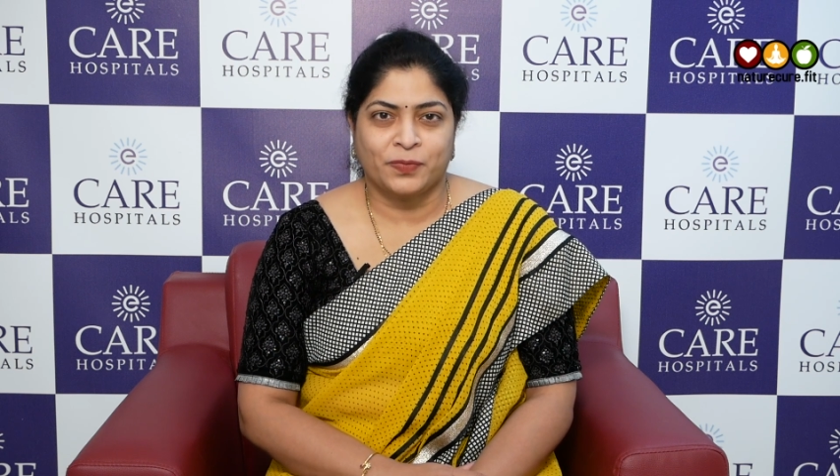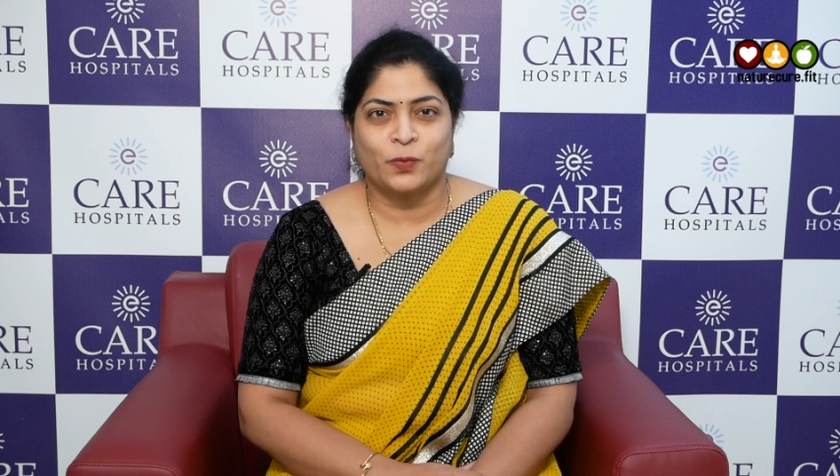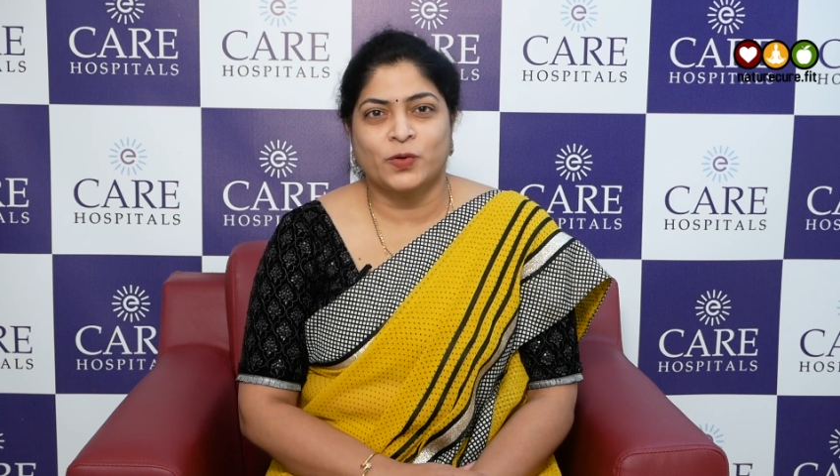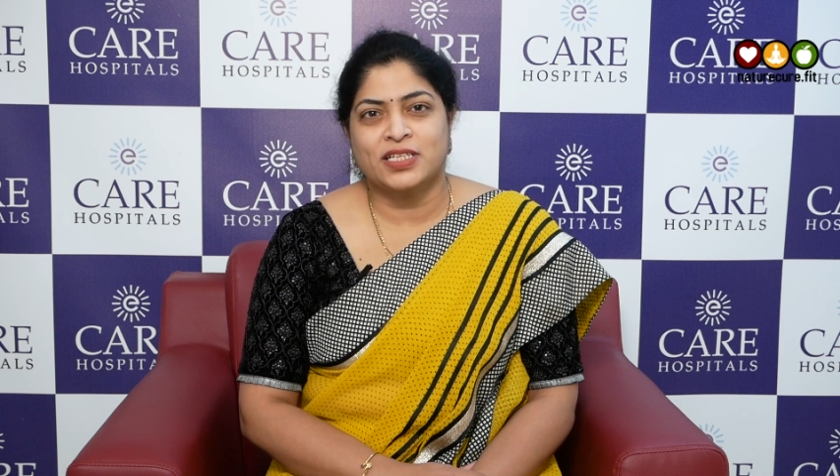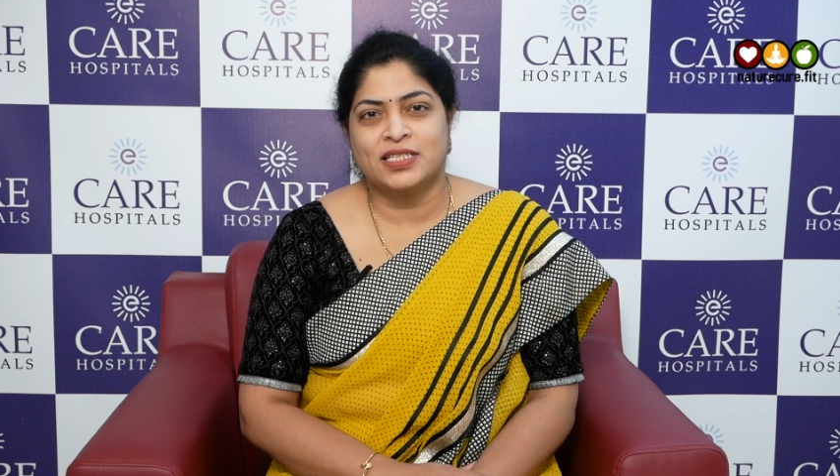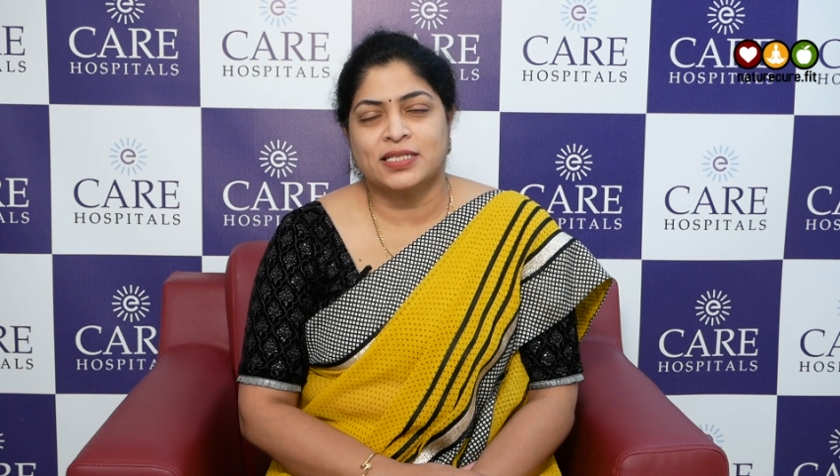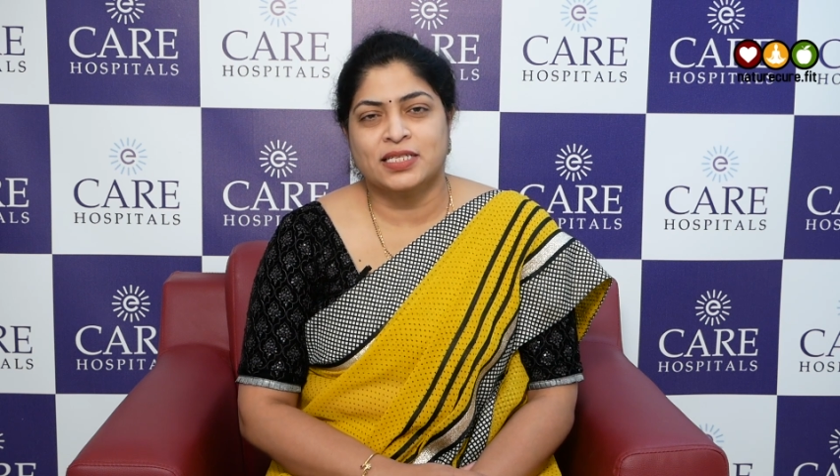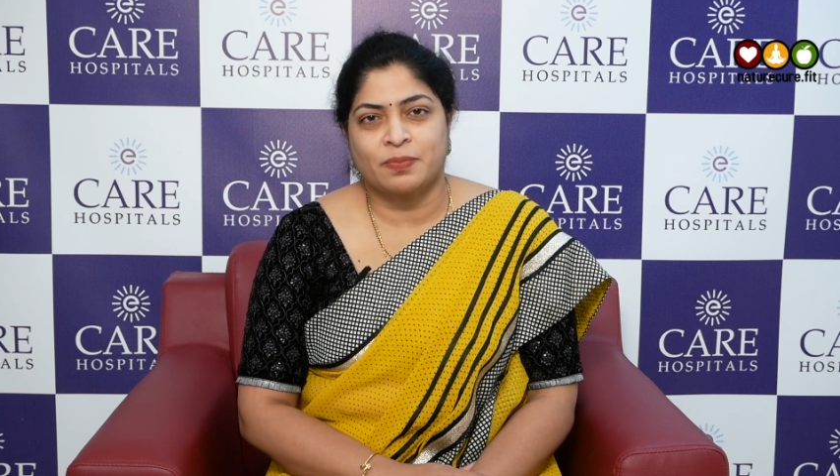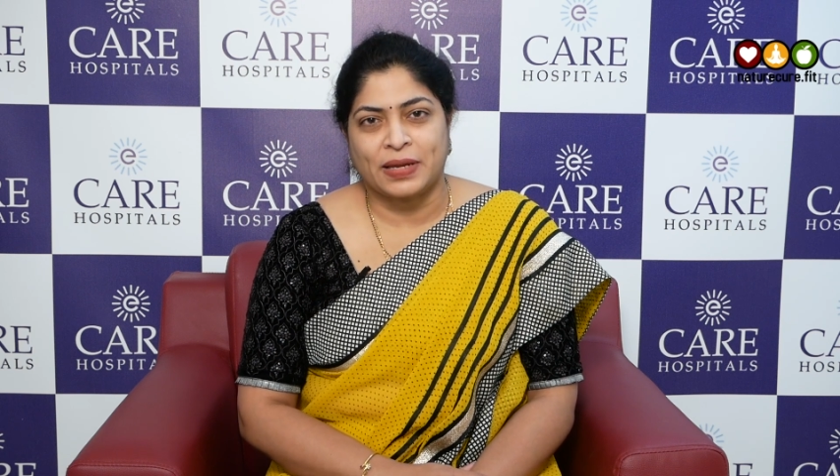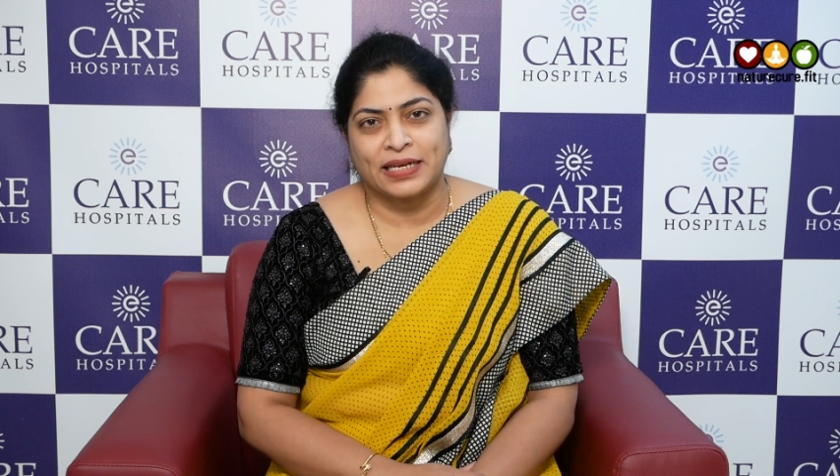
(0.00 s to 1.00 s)
What is
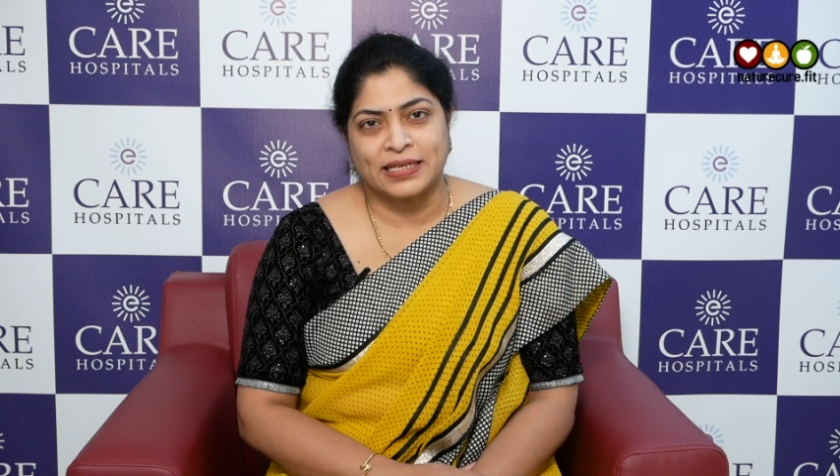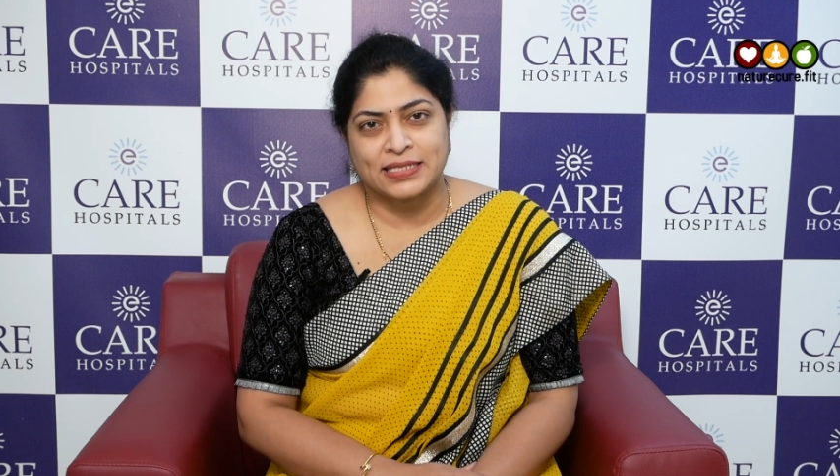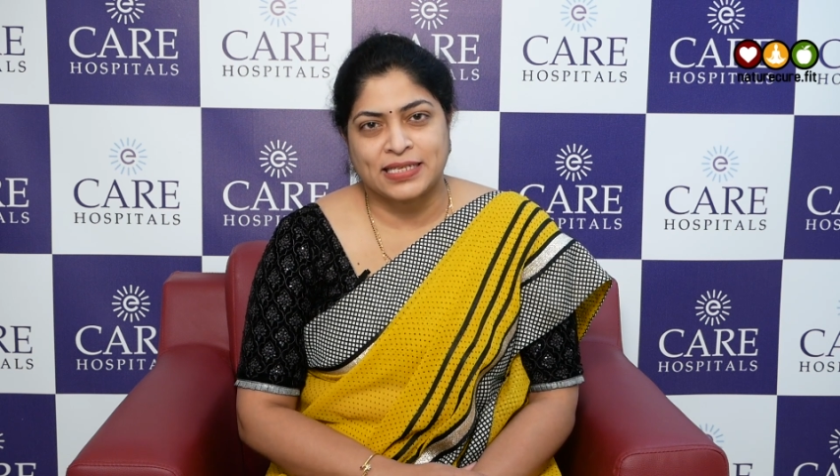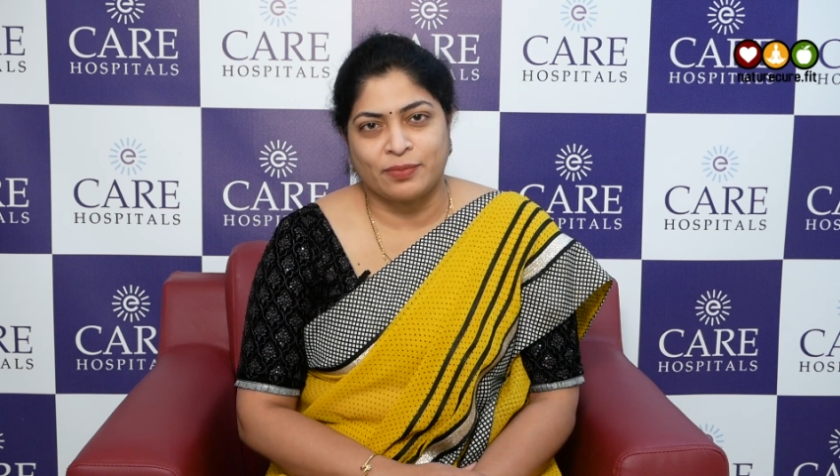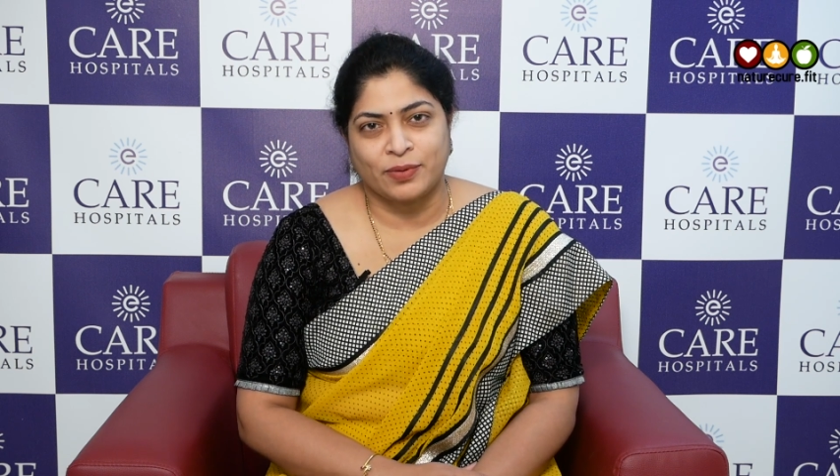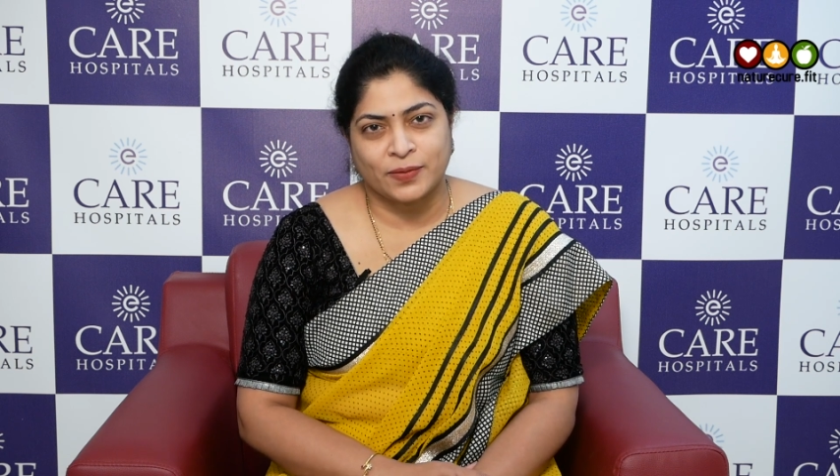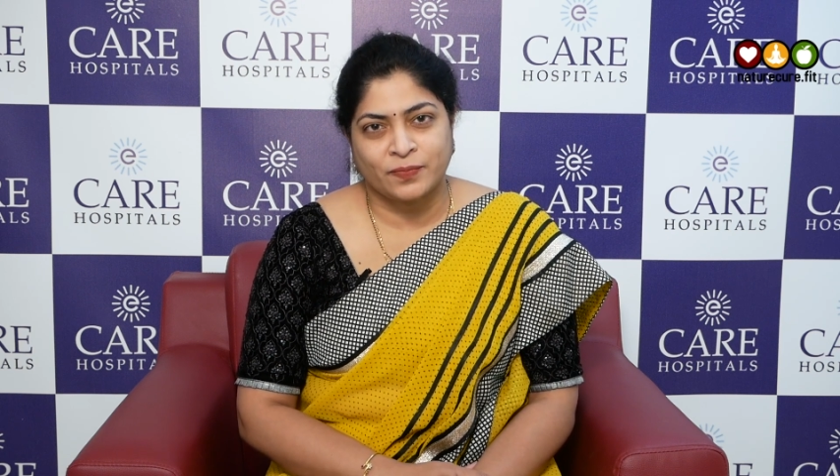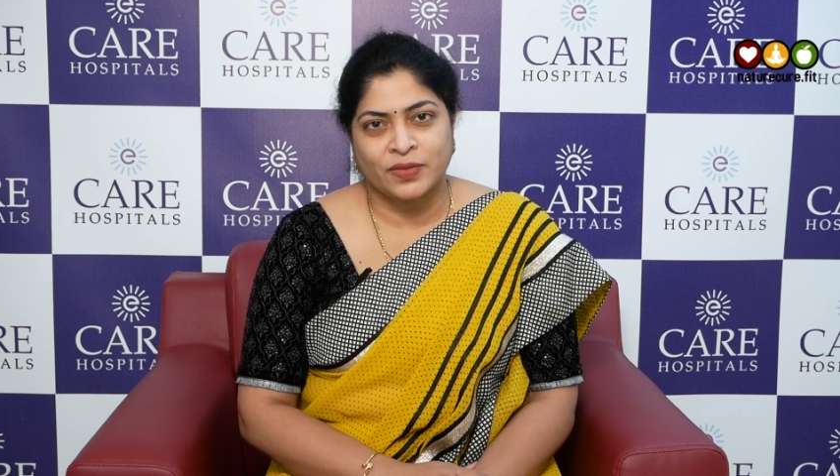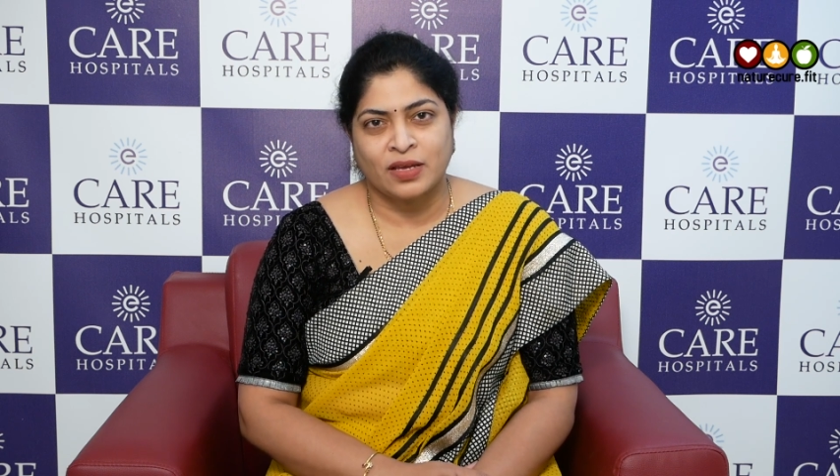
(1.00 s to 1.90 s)
this painless labor?